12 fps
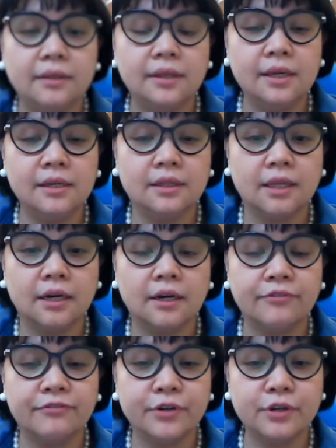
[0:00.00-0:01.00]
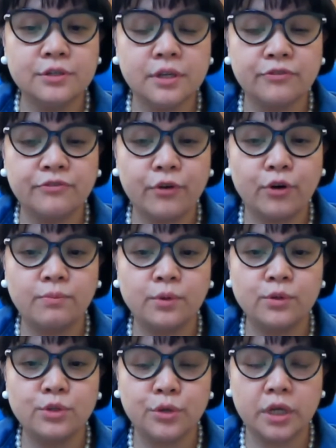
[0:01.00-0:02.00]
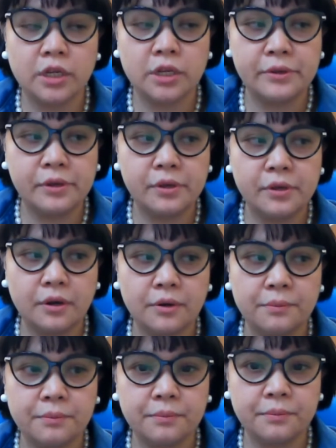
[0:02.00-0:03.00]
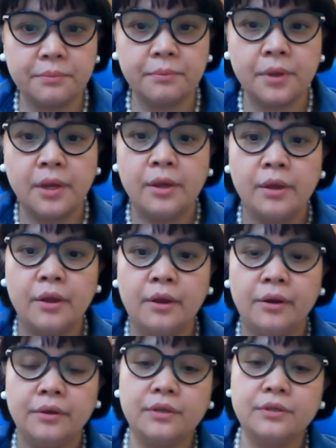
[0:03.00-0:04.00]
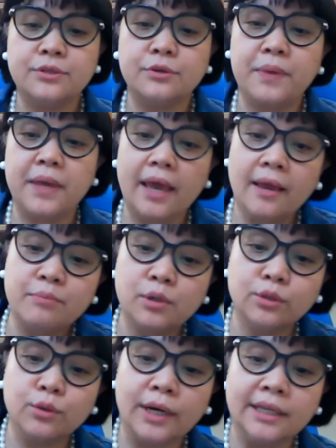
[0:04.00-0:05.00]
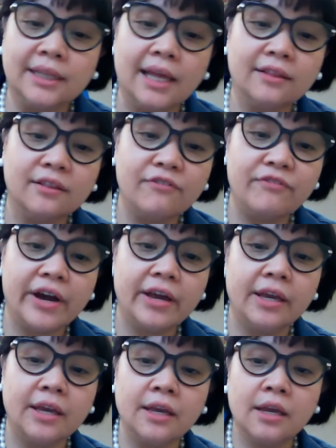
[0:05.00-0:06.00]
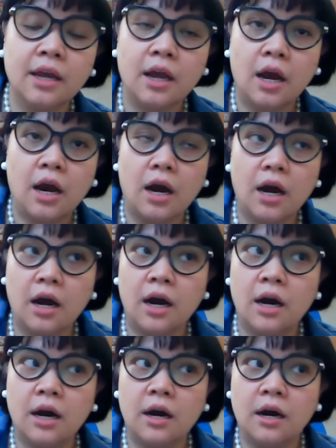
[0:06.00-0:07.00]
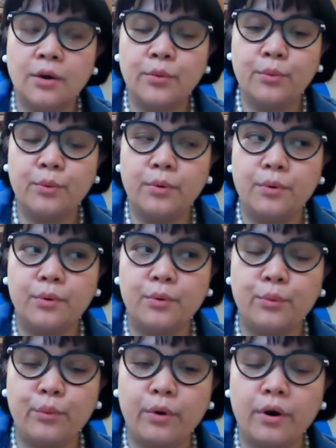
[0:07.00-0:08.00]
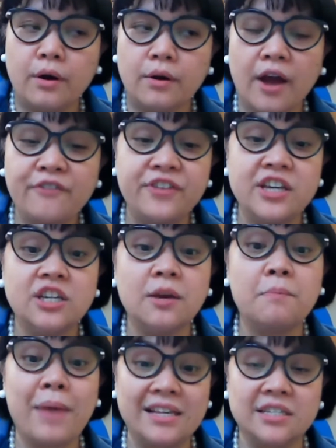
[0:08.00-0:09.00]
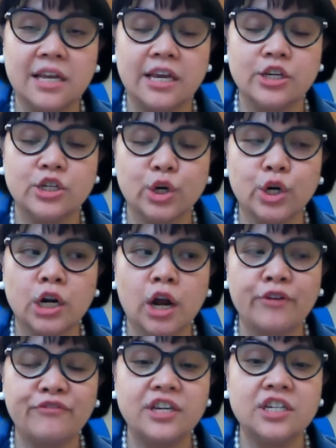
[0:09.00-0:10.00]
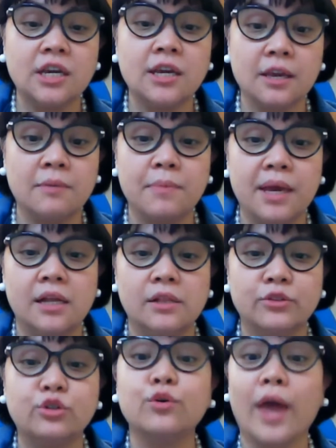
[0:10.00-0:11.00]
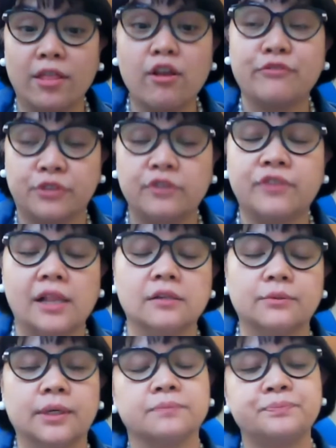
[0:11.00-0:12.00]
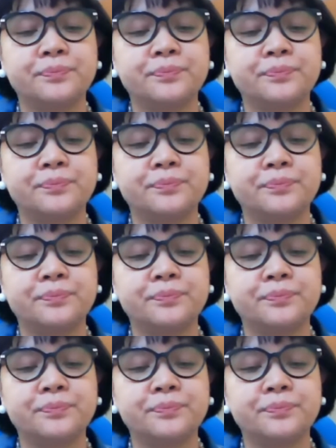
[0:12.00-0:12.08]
think the first and foremost really is to be able to identify uh, a phishing message or a phishing email through any of the following.